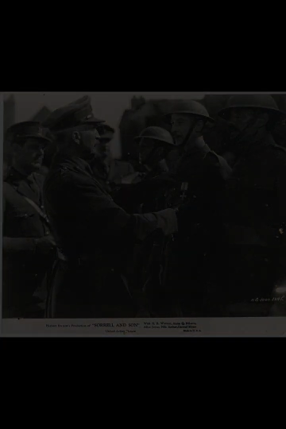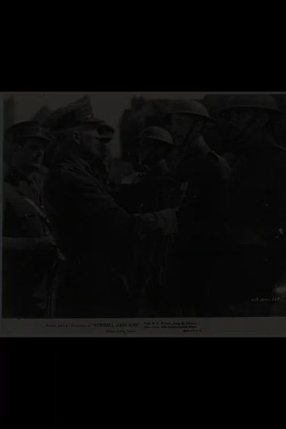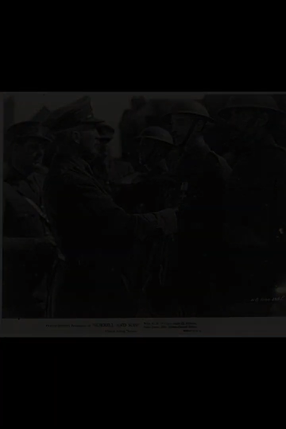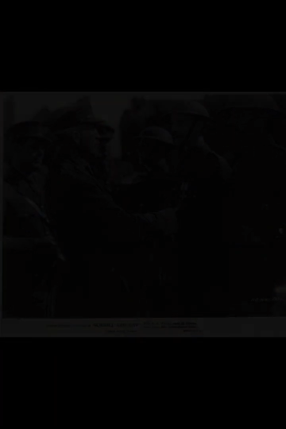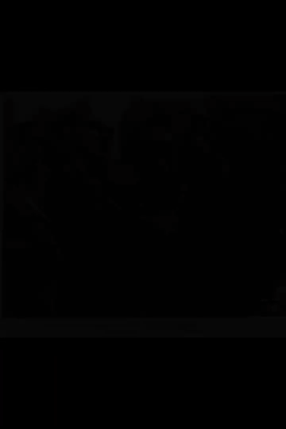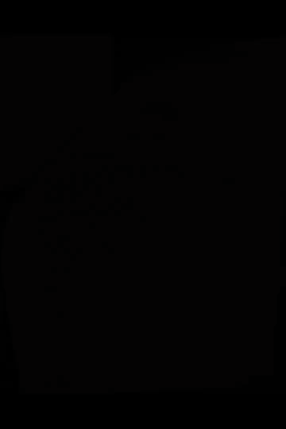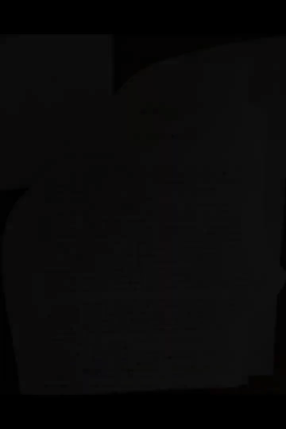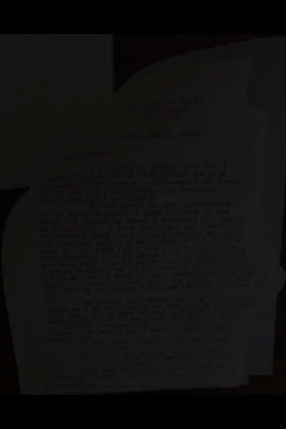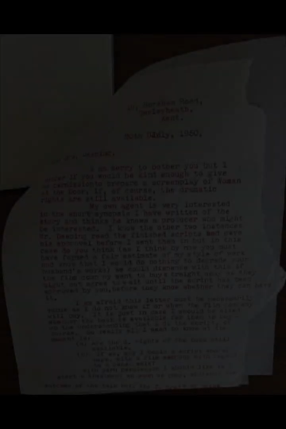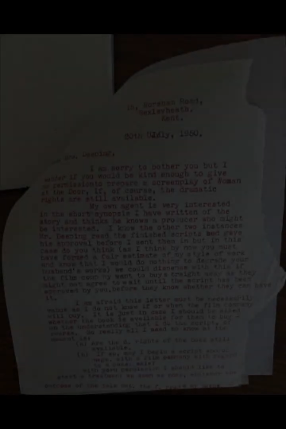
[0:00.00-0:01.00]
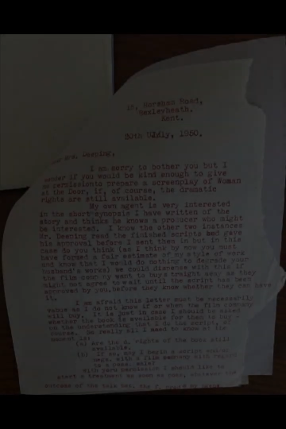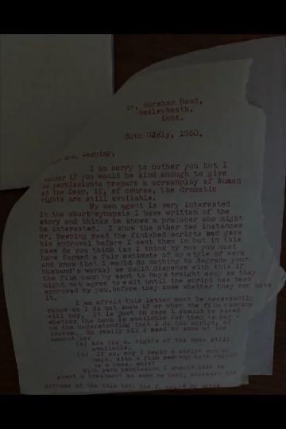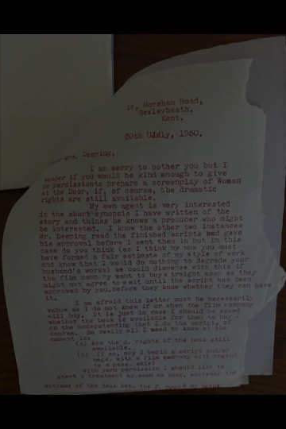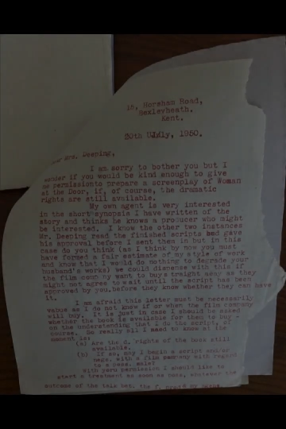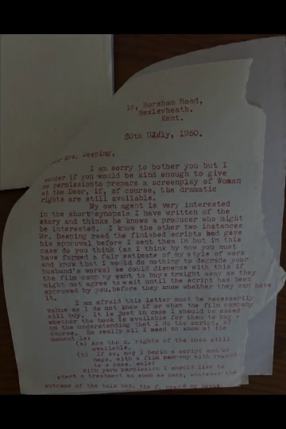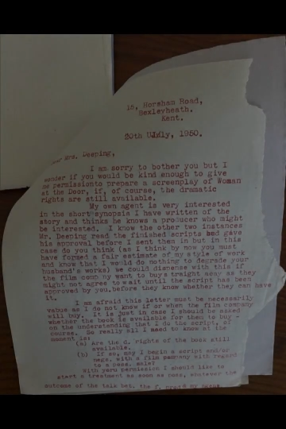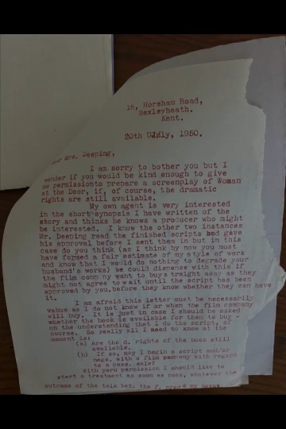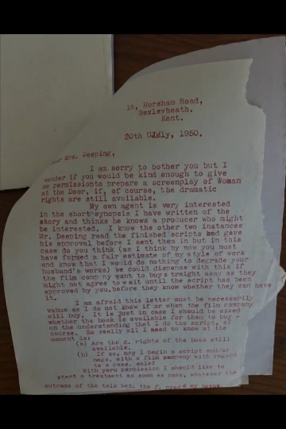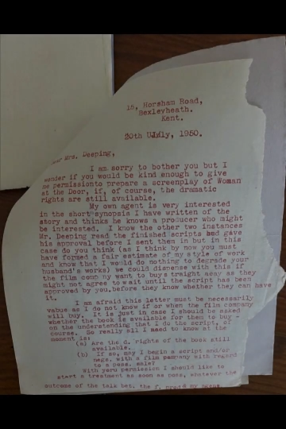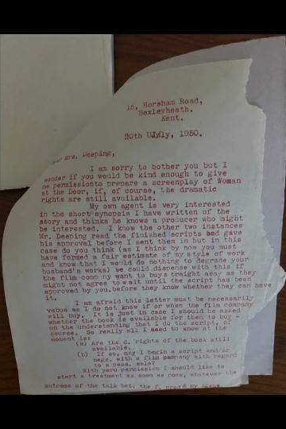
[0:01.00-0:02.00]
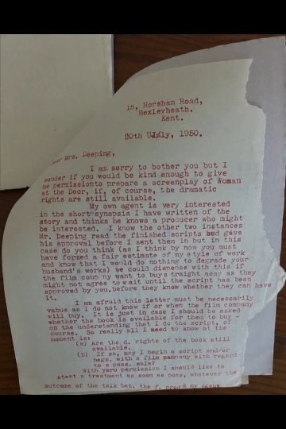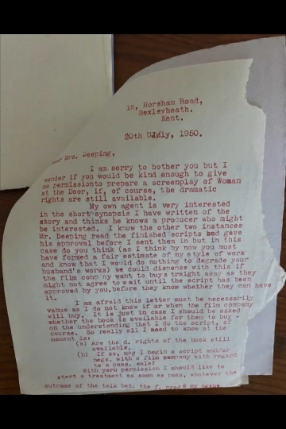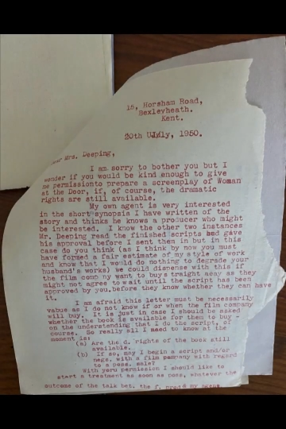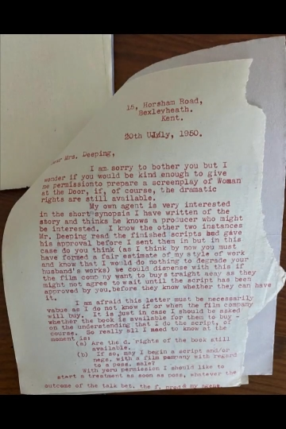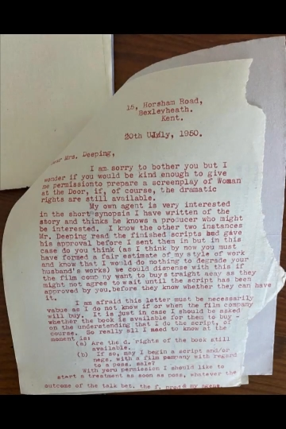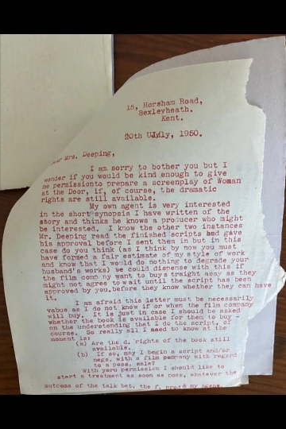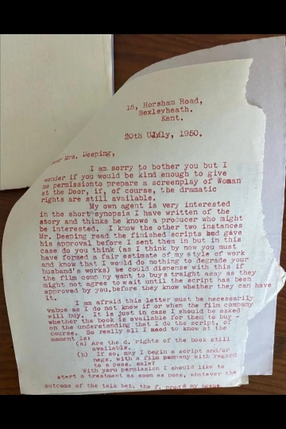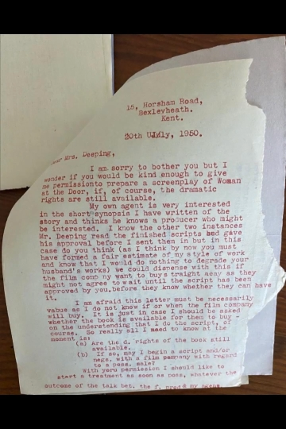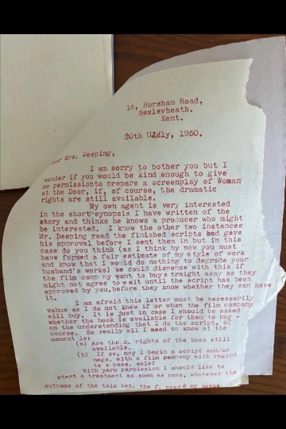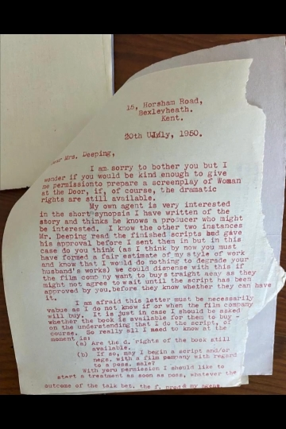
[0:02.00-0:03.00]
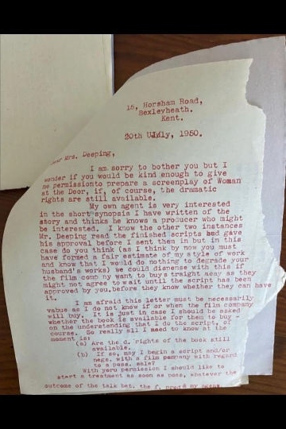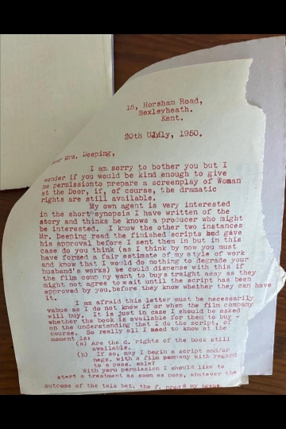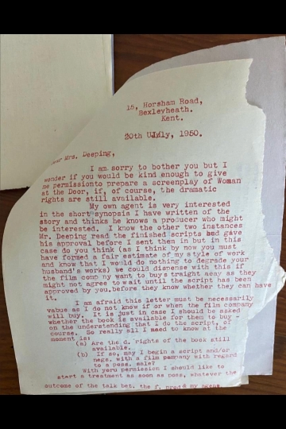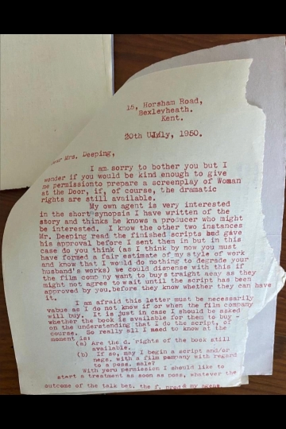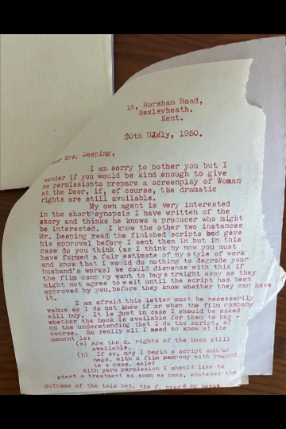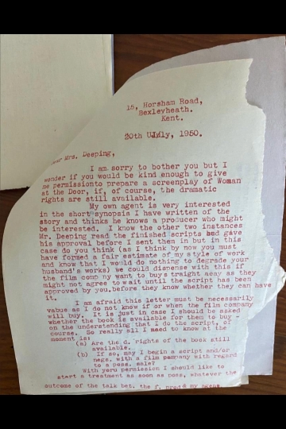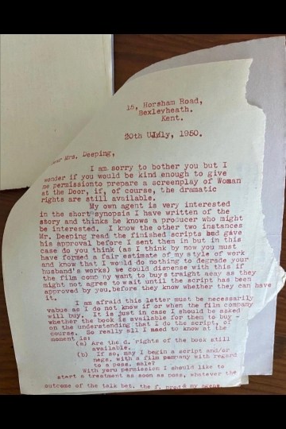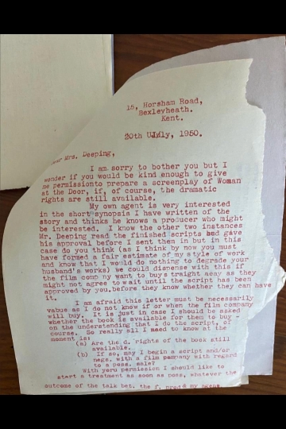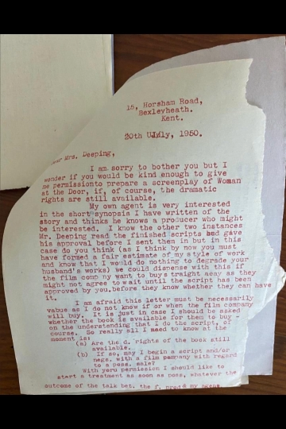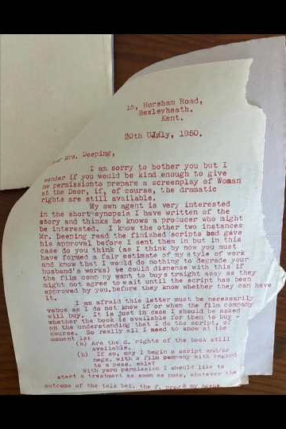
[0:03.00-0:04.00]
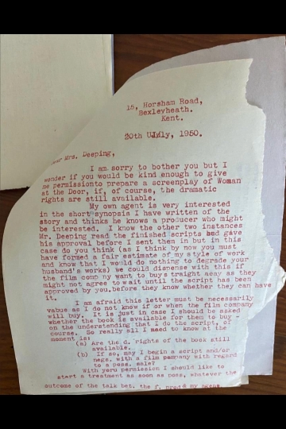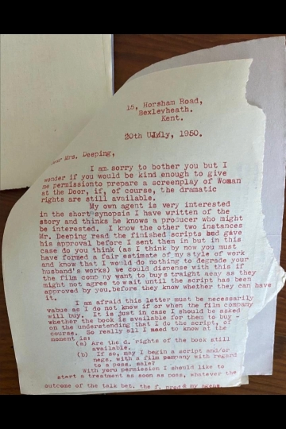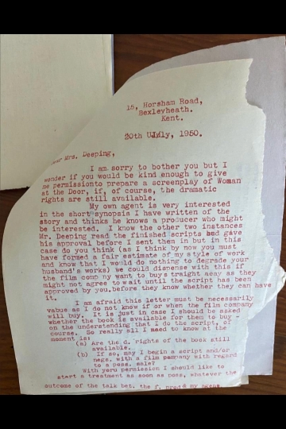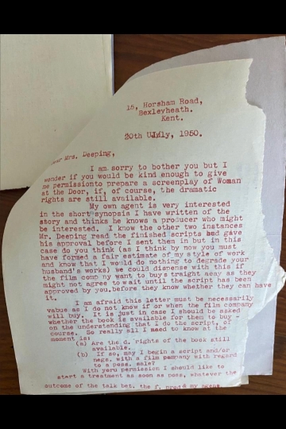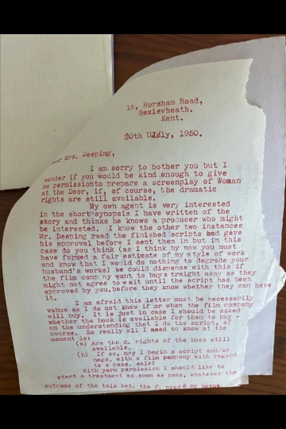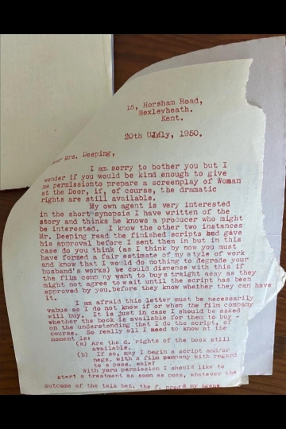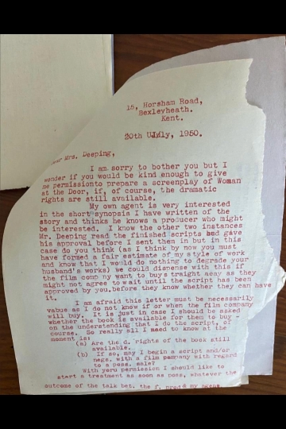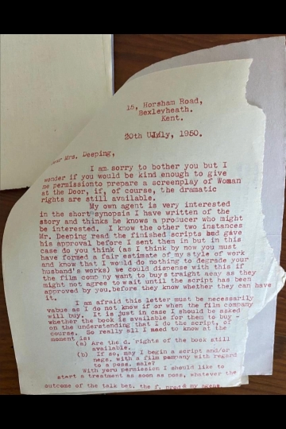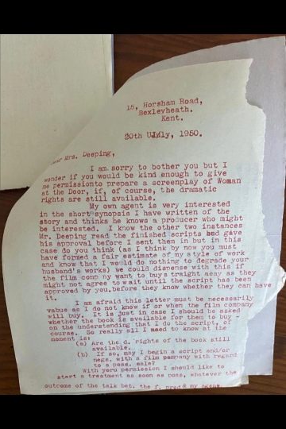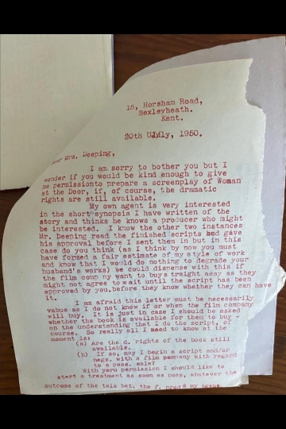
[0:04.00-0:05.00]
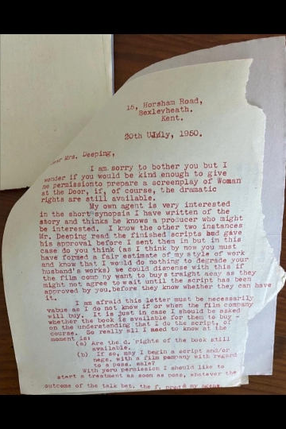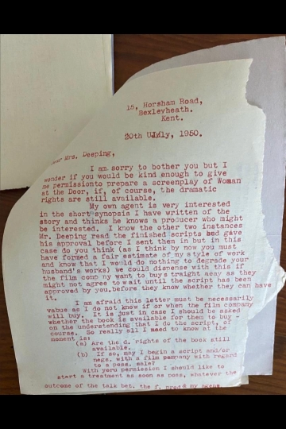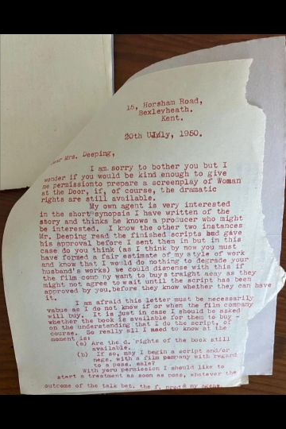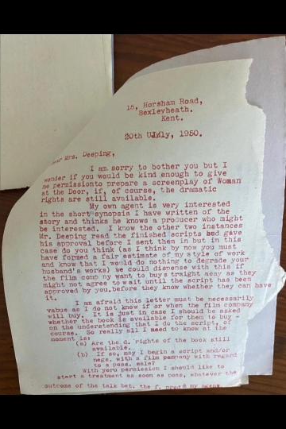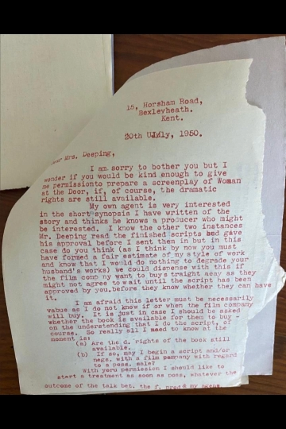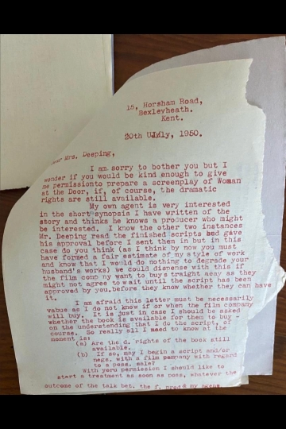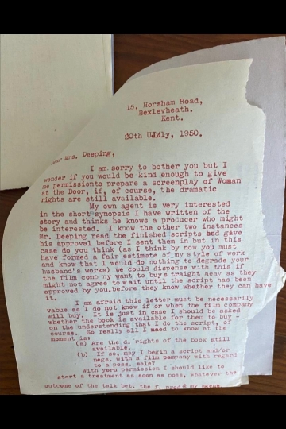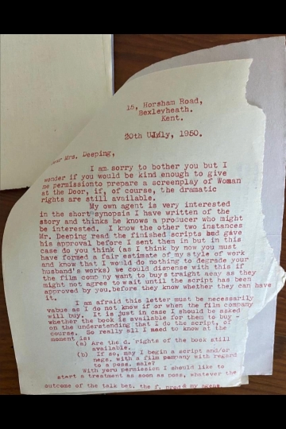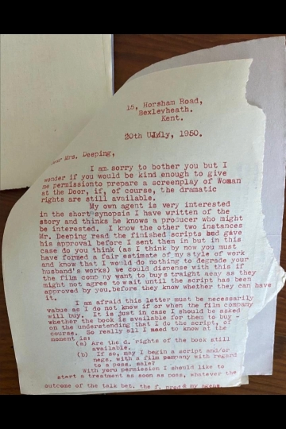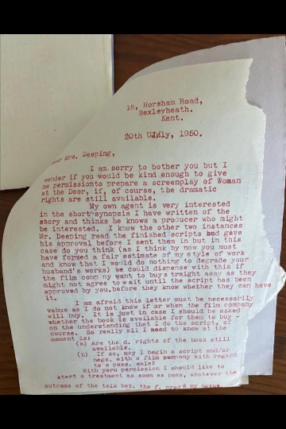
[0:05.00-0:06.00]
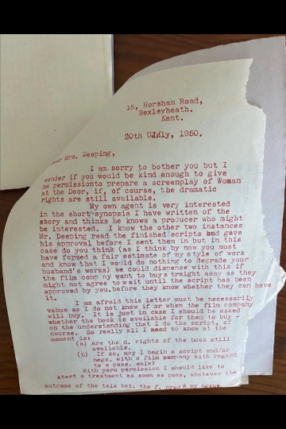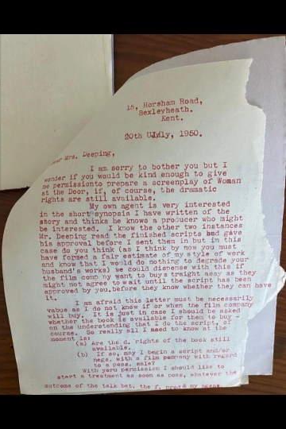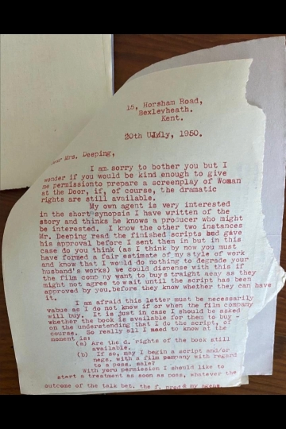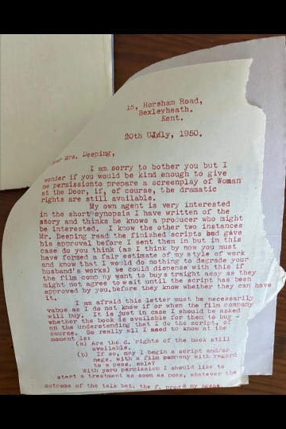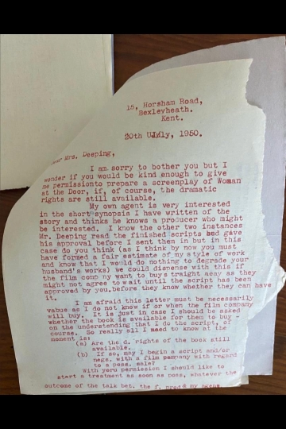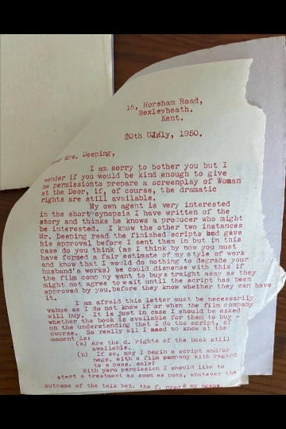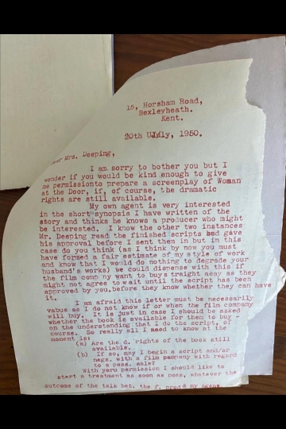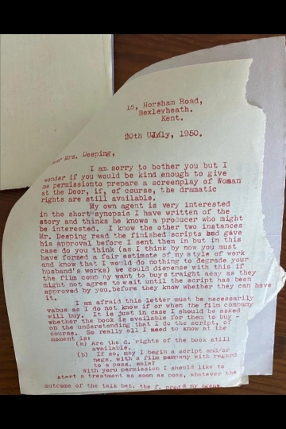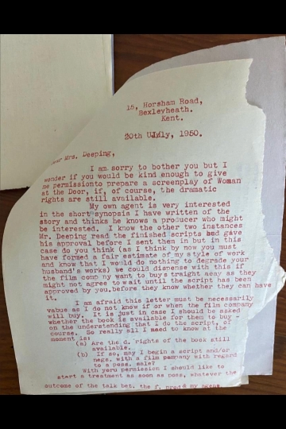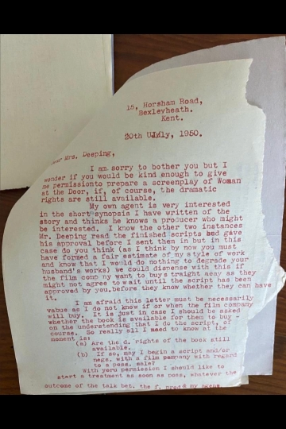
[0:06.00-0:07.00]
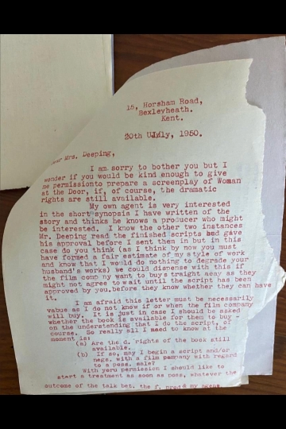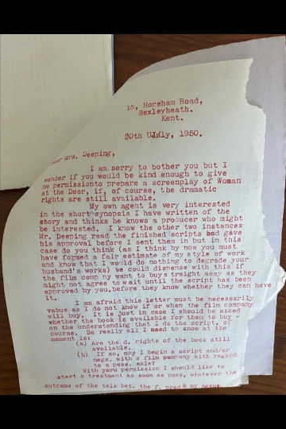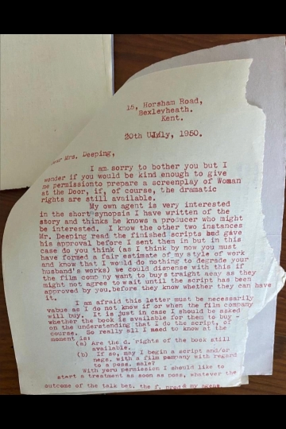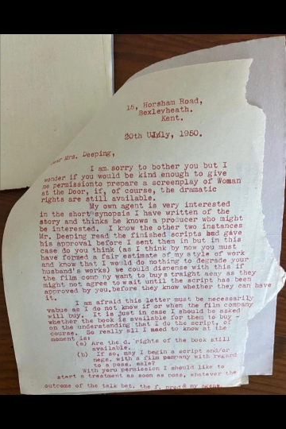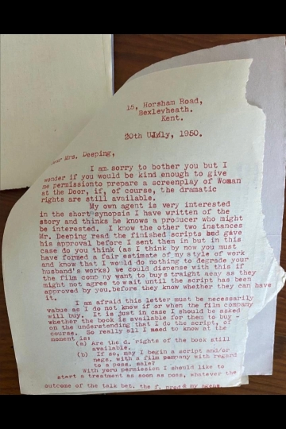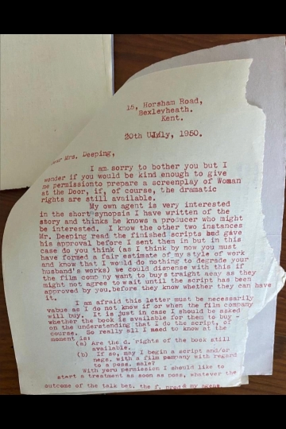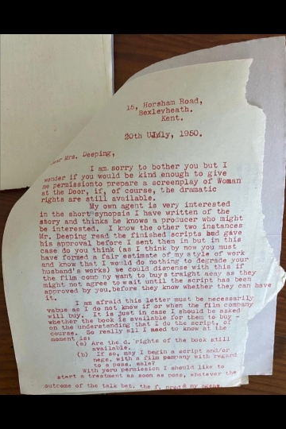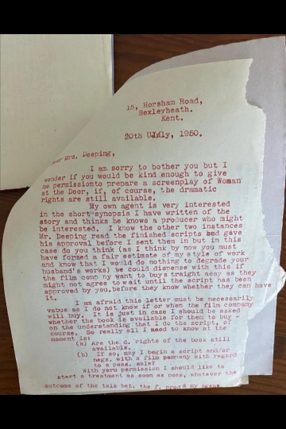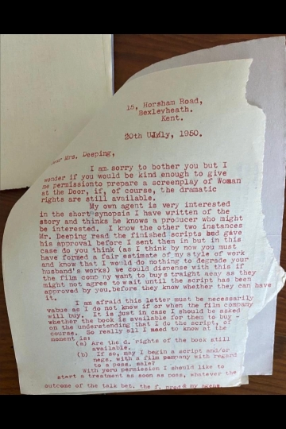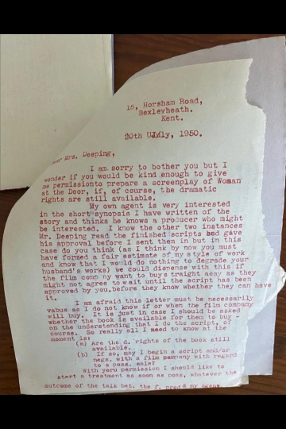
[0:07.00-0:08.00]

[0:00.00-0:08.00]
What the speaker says: Nobody's mouth can be seen.